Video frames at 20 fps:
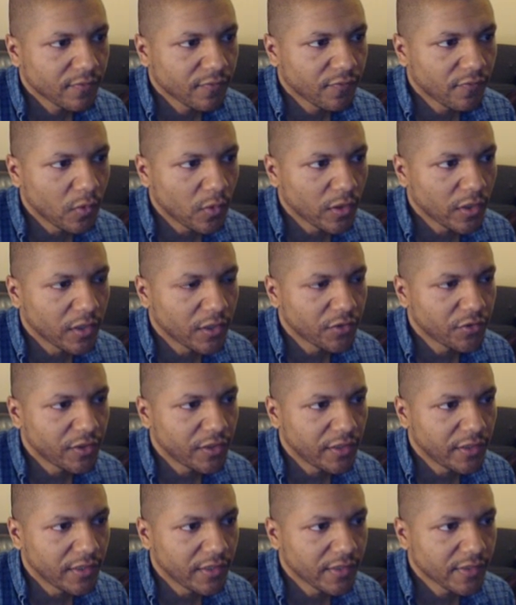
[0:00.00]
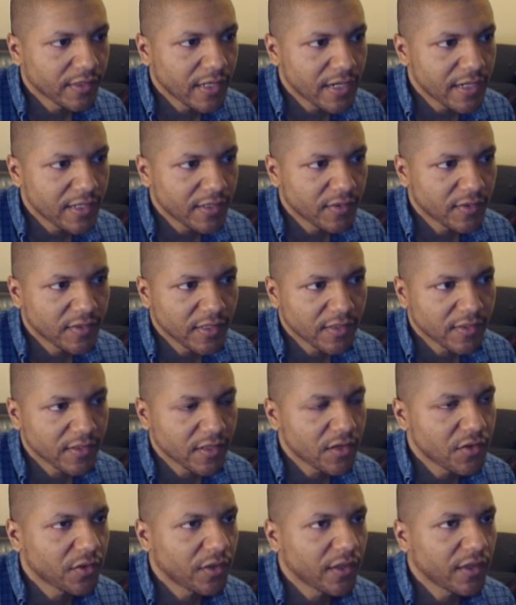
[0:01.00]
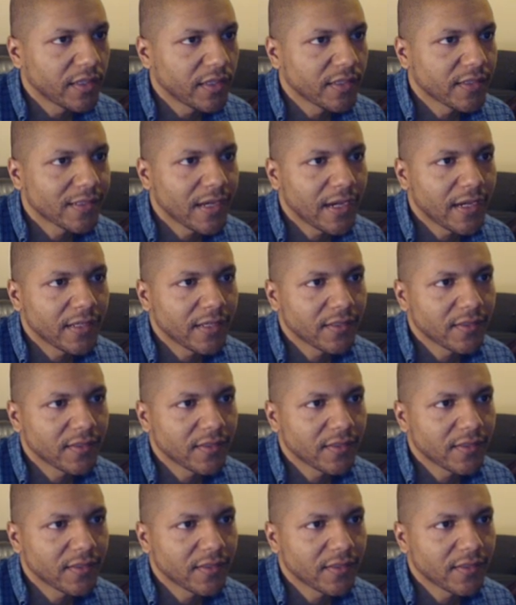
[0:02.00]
400 in this case, 600 in this case.